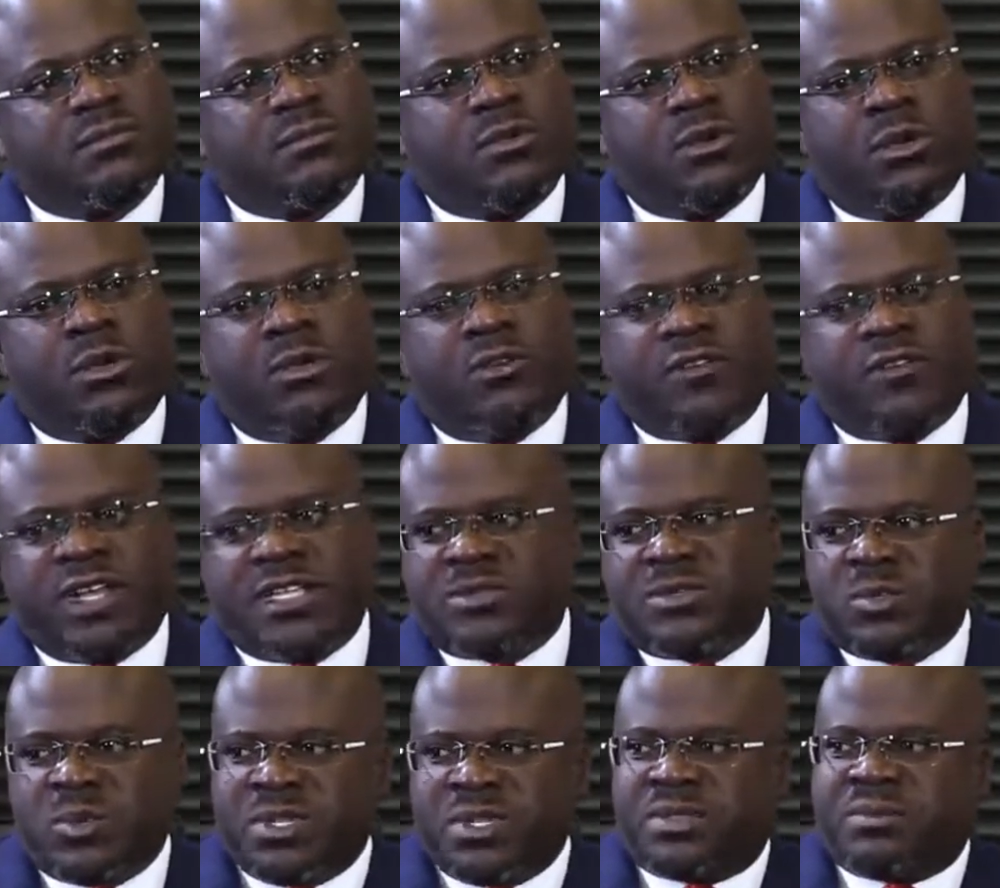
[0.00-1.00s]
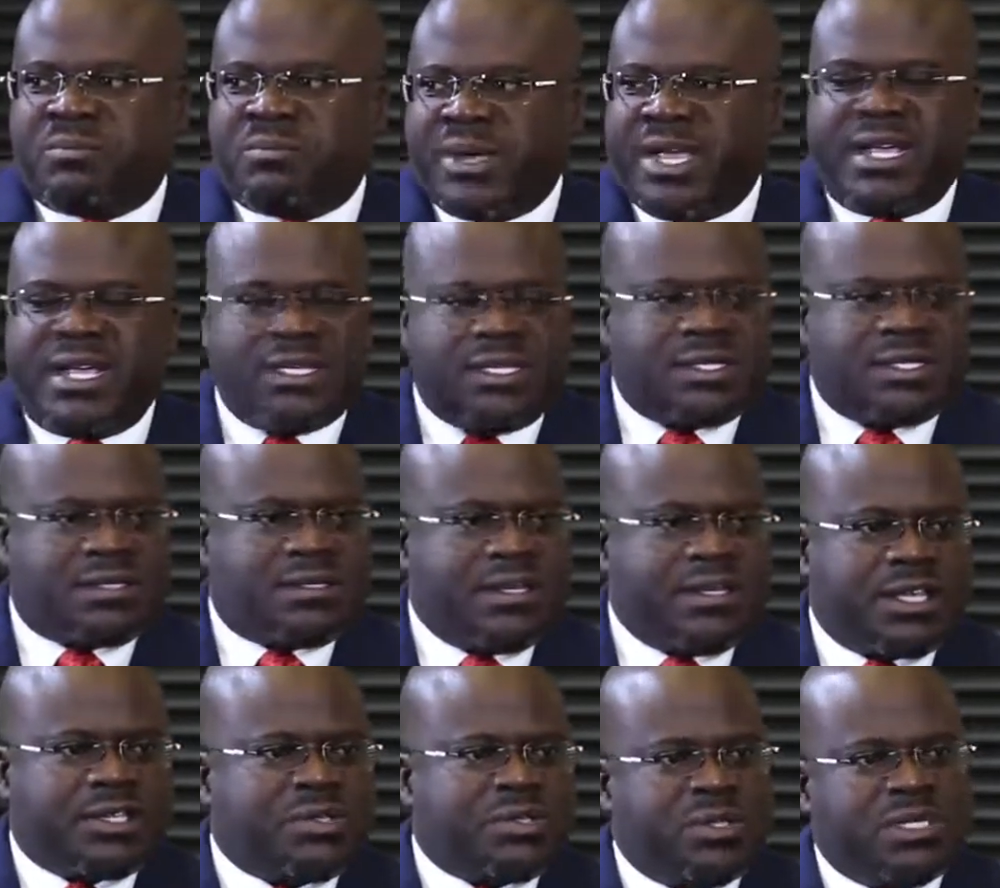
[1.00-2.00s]
all of us with beds
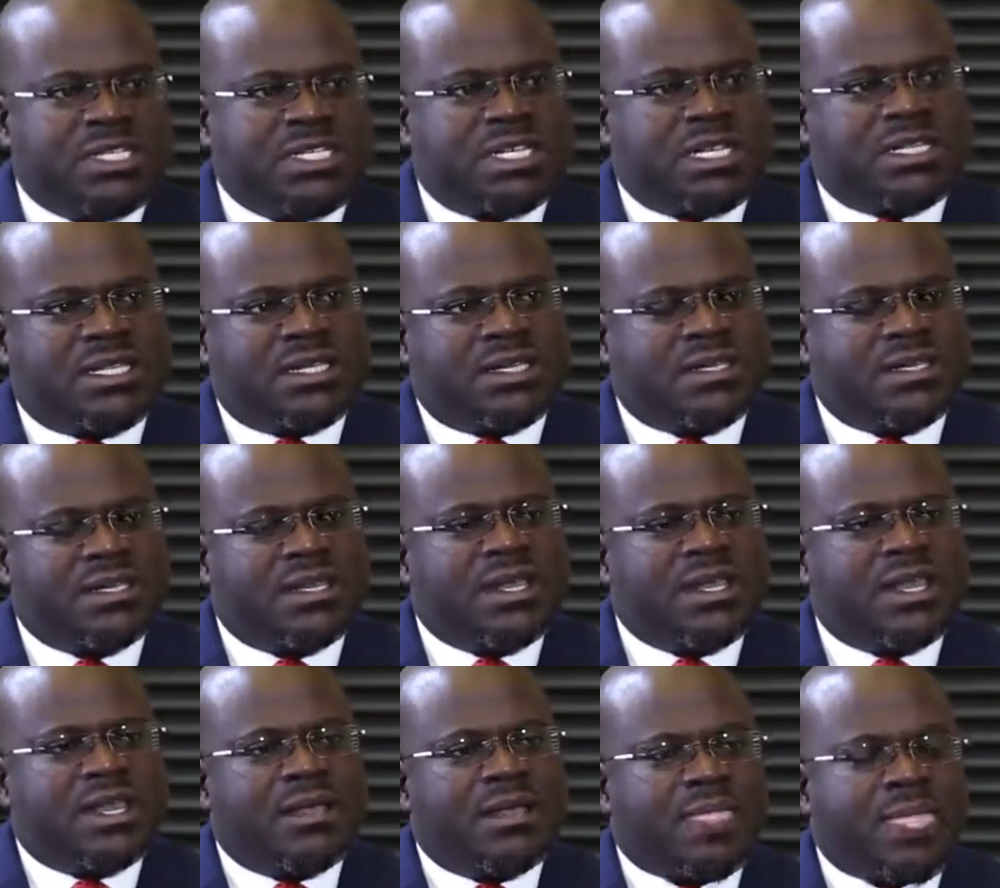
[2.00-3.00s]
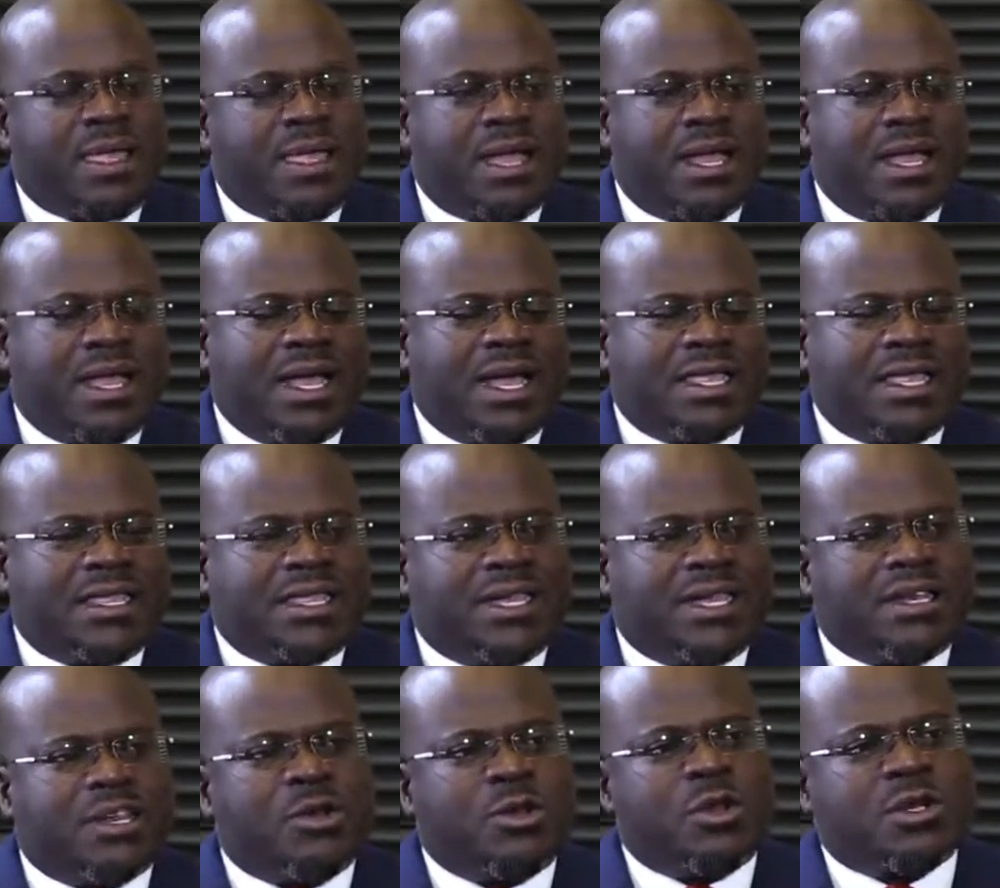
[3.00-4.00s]
next to each other, other
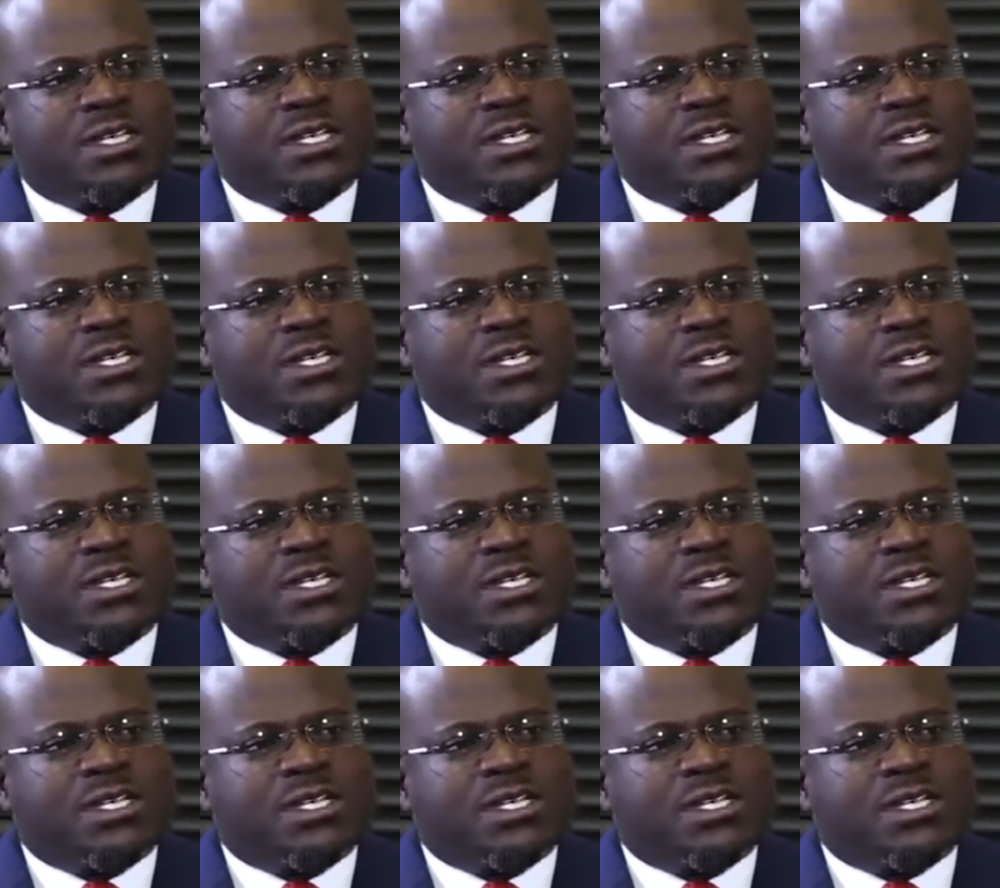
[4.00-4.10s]
than in your